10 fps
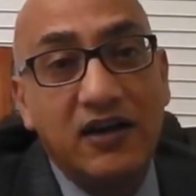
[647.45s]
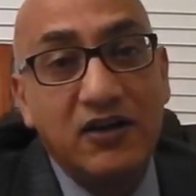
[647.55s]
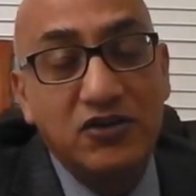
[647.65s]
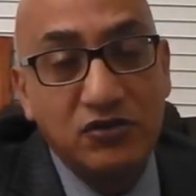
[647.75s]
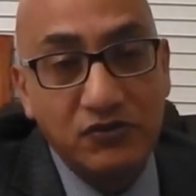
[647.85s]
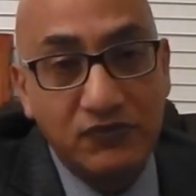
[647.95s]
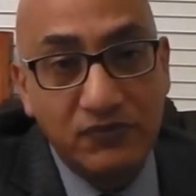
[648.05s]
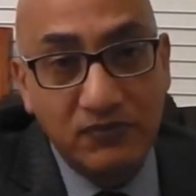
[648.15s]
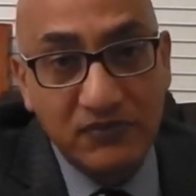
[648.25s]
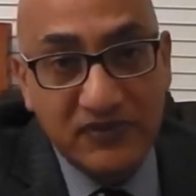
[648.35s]
you
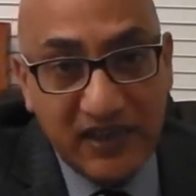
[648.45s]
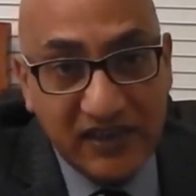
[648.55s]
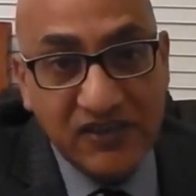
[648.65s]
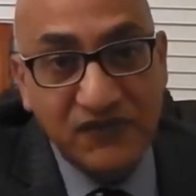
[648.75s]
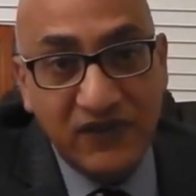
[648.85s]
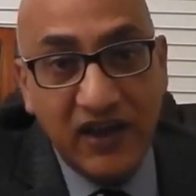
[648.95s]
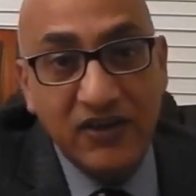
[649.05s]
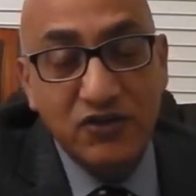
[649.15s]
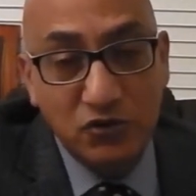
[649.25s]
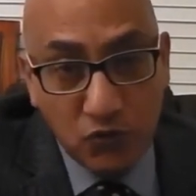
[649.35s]
satisfy
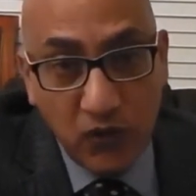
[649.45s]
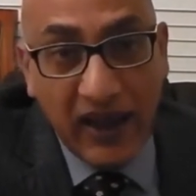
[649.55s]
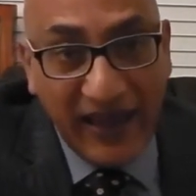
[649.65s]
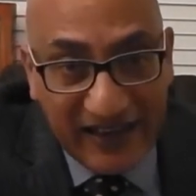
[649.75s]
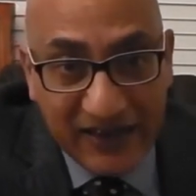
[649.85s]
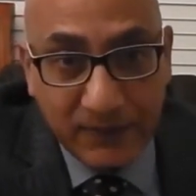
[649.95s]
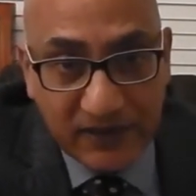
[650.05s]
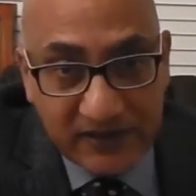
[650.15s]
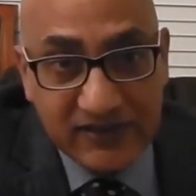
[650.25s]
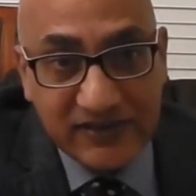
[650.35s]
two
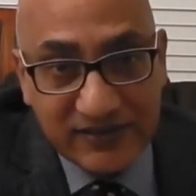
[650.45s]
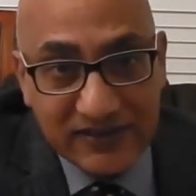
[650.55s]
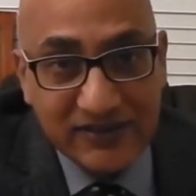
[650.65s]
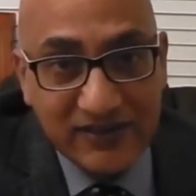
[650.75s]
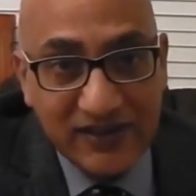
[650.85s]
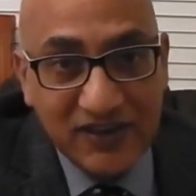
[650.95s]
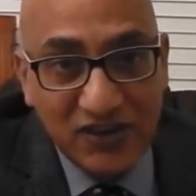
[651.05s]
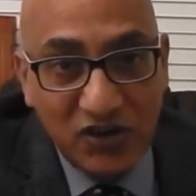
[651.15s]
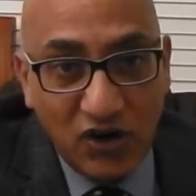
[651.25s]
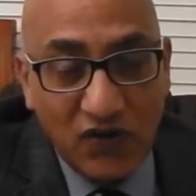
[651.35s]
elements
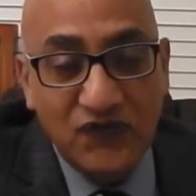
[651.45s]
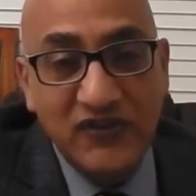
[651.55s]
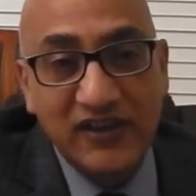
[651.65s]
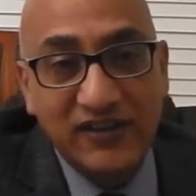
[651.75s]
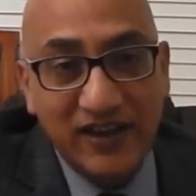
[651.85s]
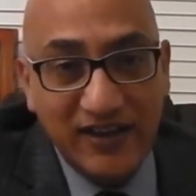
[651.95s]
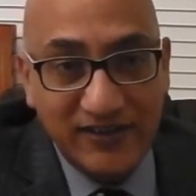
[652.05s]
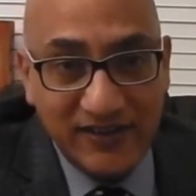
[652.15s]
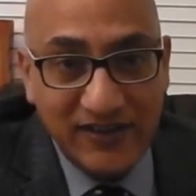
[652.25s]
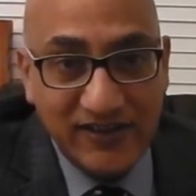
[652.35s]
of the
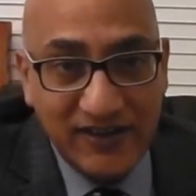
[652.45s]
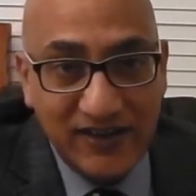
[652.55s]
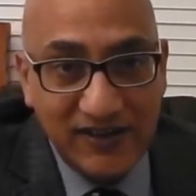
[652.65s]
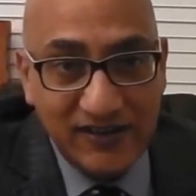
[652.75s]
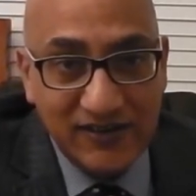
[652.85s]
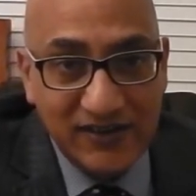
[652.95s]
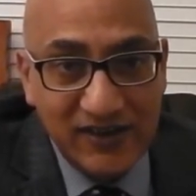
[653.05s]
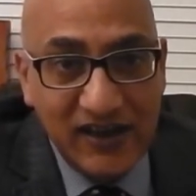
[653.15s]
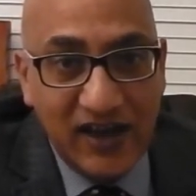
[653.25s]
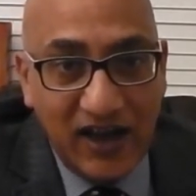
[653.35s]
criteria,
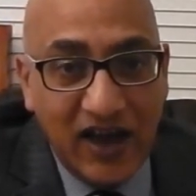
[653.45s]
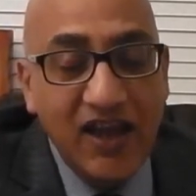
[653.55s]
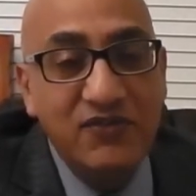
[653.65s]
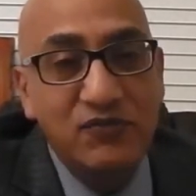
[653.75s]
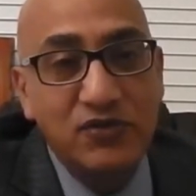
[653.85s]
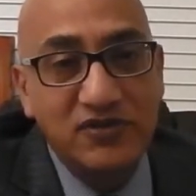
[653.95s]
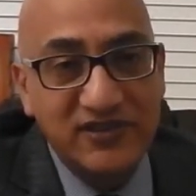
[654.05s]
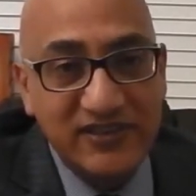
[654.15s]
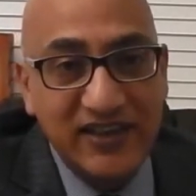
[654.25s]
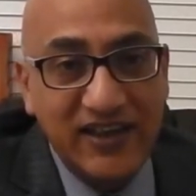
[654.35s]
I would
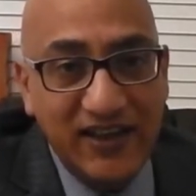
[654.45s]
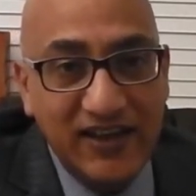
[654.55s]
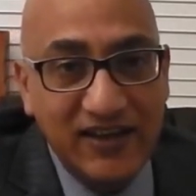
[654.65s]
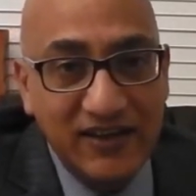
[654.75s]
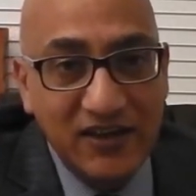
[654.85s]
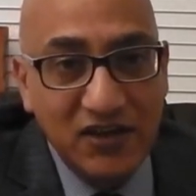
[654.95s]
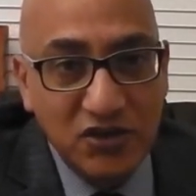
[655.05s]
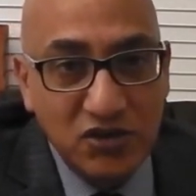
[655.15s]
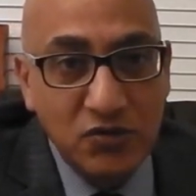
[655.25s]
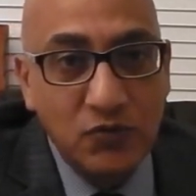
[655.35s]
say
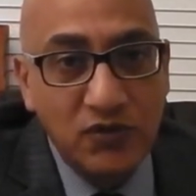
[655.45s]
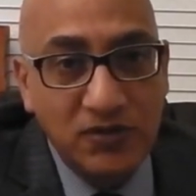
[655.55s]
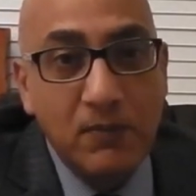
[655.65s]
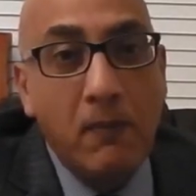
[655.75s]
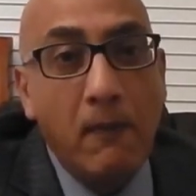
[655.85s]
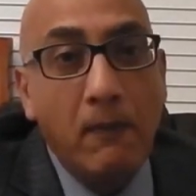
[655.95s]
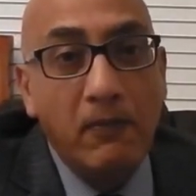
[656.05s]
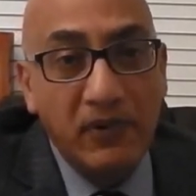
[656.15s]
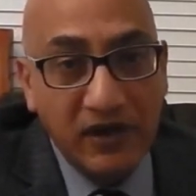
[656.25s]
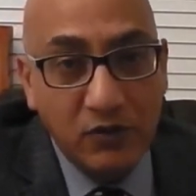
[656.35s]
you would
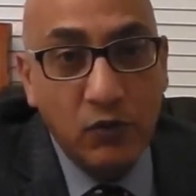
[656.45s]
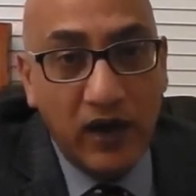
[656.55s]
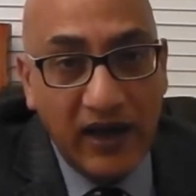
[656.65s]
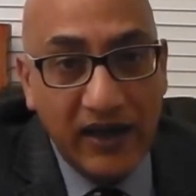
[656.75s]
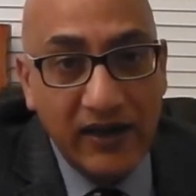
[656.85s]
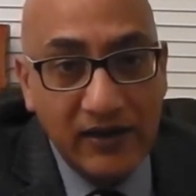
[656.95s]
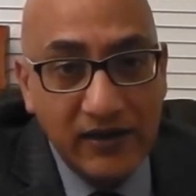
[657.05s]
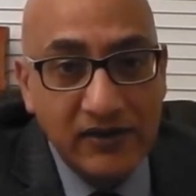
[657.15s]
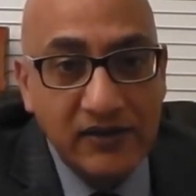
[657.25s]
require